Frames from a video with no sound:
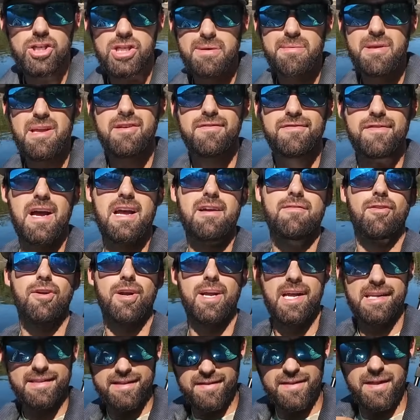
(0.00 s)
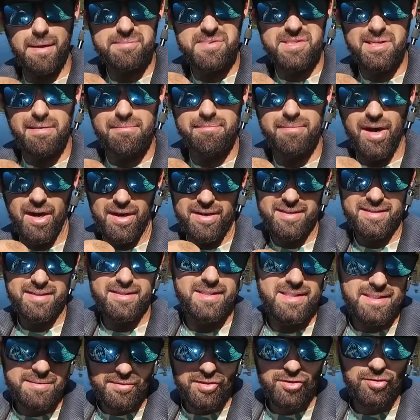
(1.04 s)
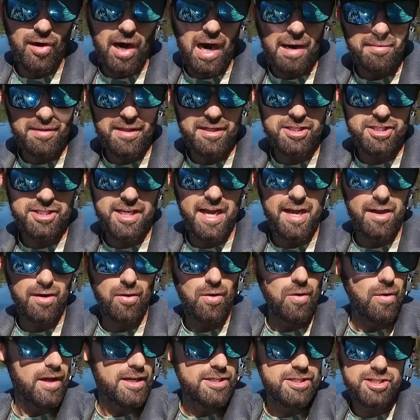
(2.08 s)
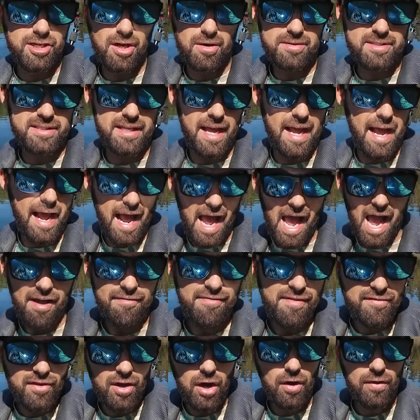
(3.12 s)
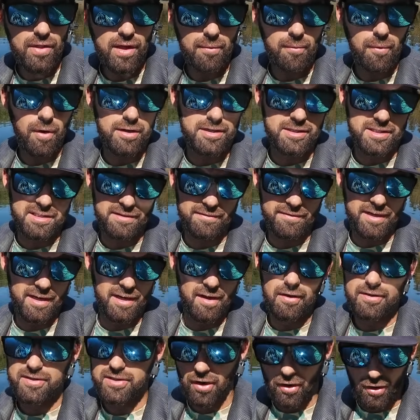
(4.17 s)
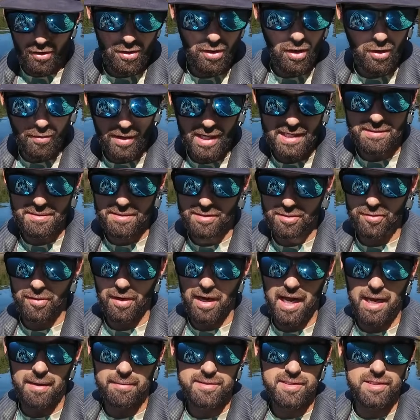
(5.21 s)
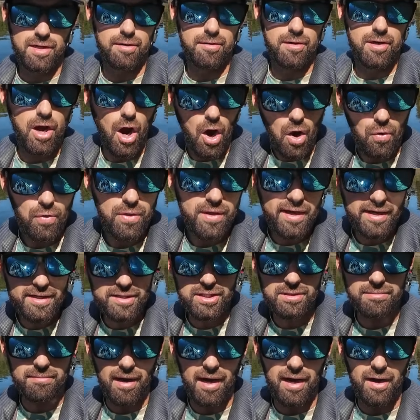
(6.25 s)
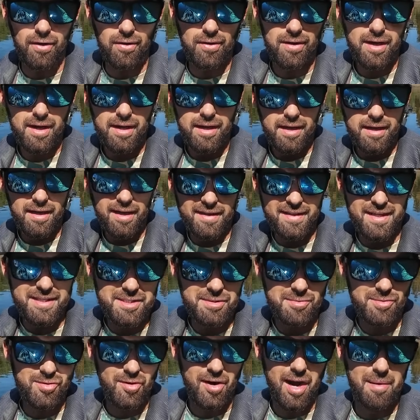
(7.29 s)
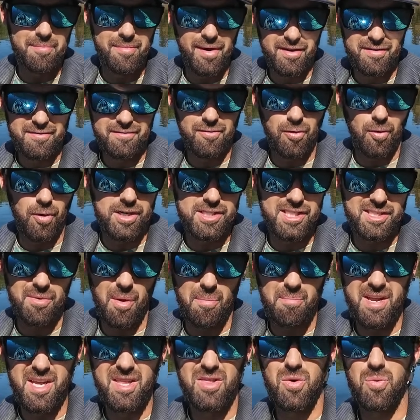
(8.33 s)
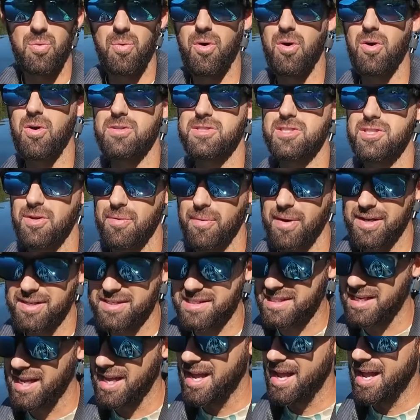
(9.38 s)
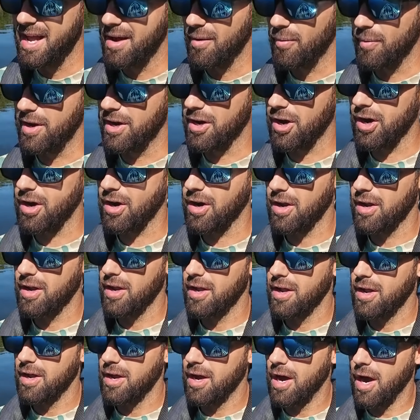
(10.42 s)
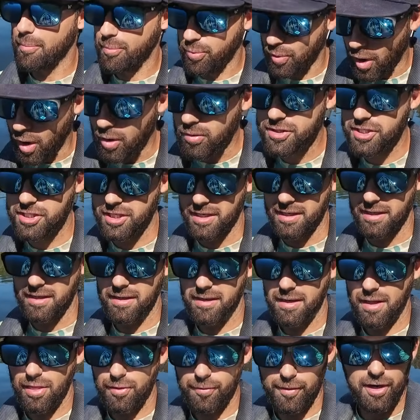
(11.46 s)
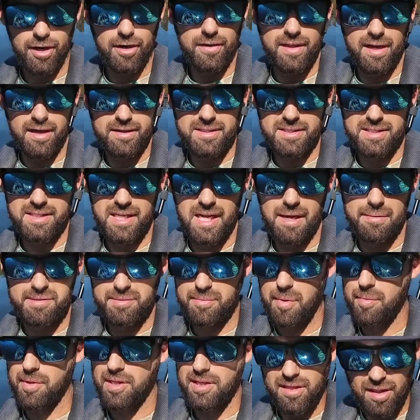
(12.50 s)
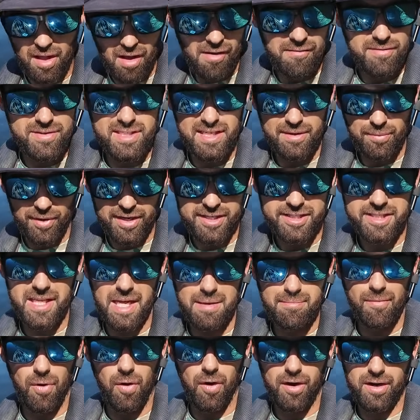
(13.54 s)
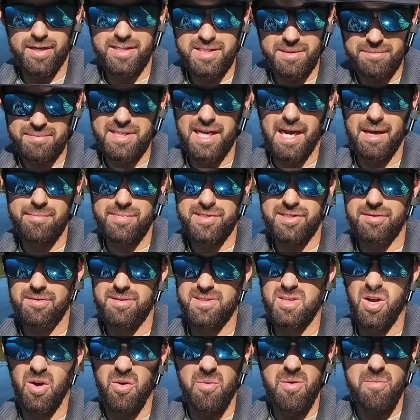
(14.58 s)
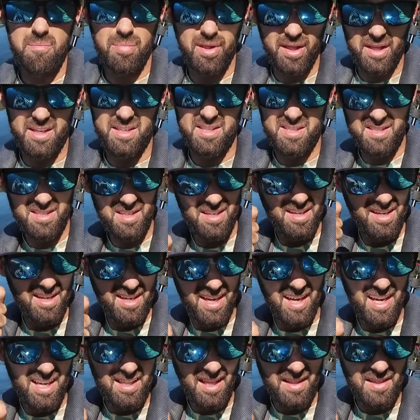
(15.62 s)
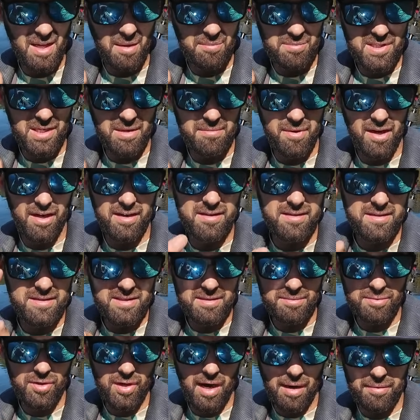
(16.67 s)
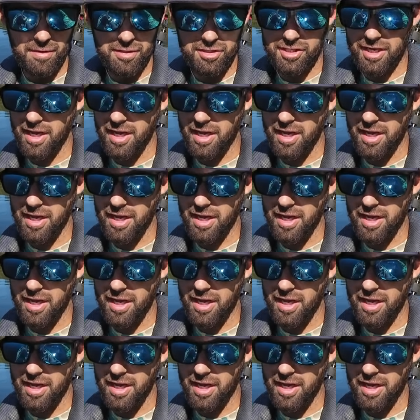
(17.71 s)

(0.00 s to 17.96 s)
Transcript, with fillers: are, do me a favor, hit the thumbs up button, subscribe to the channel. It shows that half of y'all that watch the videos aren't already subscribed. So go the extra mile, hit that subscribe button for us. It would mean the world to us. We are approaching 300,000 subs and we would love to reach that mark sometime soon. So please hit that thumbs up button, subscribe to the